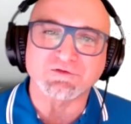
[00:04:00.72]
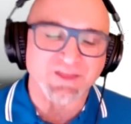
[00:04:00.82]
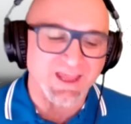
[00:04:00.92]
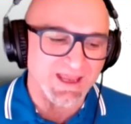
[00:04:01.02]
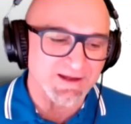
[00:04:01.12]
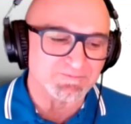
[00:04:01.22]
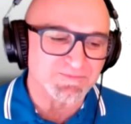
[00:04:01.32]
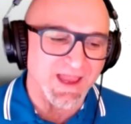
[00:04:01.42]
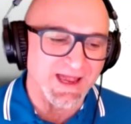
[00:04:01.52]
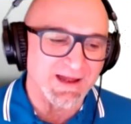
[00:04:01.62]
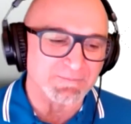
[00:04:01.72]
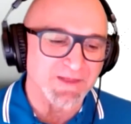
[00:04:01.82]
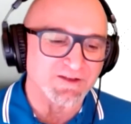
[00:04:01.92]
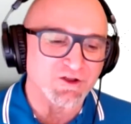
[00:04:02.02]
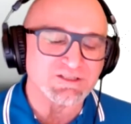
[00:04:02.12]
there,
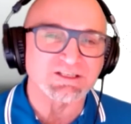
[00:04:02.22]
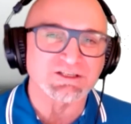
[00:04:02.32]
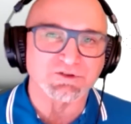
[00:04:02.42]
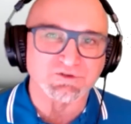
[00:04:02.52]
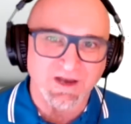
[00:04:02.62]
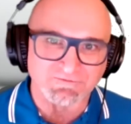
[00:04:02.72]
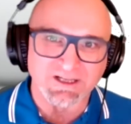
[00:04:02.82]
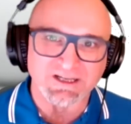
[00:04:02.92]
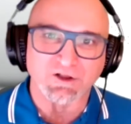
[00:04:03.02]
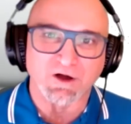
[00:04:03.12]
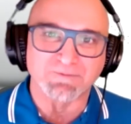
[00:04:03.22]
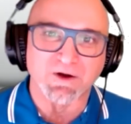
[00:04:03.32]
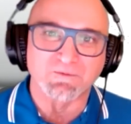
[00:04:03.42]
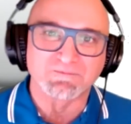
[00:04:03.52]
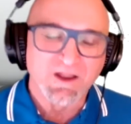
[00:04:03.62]
I know you said you were traveling a lot,
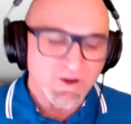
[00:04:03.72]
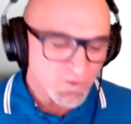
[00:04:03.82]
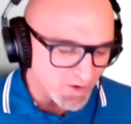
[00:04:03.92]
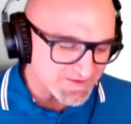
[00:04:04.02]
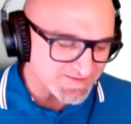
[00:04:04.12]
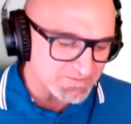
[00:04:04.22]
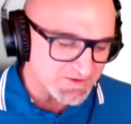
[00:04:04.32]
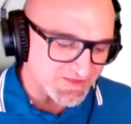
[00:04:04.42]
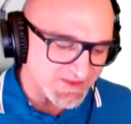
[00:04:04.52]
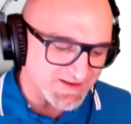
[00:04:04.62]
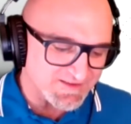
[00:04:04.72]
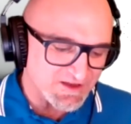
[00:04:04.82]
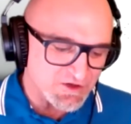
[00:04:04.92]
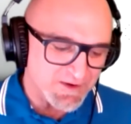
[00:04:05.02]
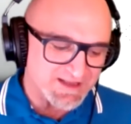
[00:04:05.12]
but what were some of the things
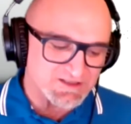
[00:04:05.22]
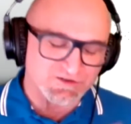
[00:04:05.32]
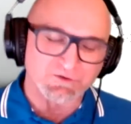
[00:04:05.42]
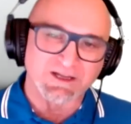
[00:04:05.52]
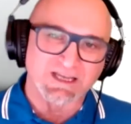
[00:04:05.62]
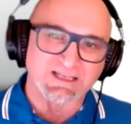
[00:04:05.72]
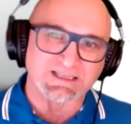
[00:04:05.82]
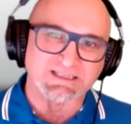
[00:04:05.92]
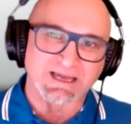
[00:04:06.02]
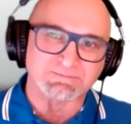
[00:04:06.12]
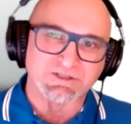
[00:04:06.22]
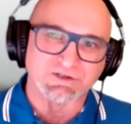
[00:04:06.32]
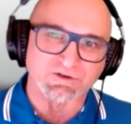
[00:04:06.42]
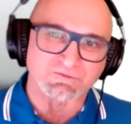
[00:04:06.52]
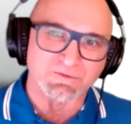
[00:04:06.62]
that you had to, I guess, adapt
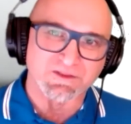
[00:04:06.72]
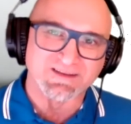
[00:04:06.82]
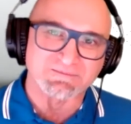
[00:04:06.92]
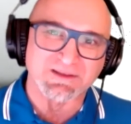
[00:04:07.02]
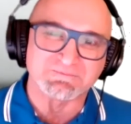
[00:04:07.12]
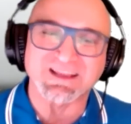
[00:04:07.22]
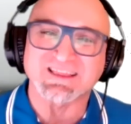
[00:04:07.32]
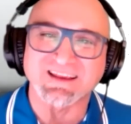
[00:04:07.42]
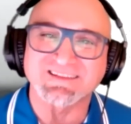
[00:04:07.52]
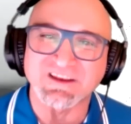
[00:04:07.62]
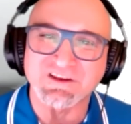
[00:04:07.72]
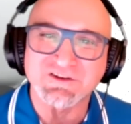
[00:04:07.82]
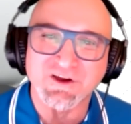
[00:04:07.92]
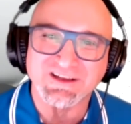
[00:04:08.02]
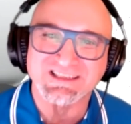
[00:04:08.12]
to? What were some of the big things that you
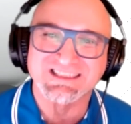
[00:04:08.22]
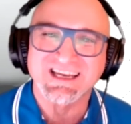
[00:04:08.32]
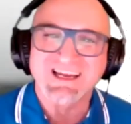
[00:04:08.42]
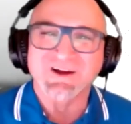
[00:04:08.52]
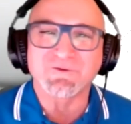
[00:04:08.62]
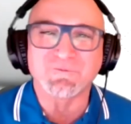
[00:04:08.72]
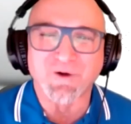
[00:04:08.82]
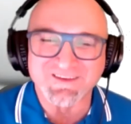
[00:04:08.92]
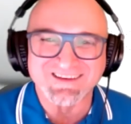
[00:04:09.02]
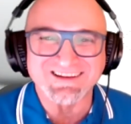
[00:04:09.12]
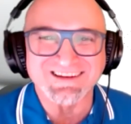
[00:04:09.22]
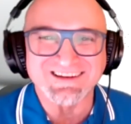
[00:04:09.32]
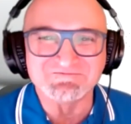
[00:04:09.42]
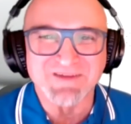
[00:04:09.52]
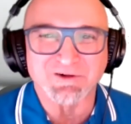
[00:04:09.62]
noticed wasn't
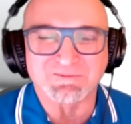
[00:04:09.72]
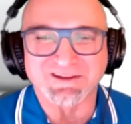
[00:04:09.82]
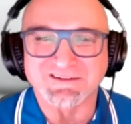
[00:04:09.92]
Melbourne?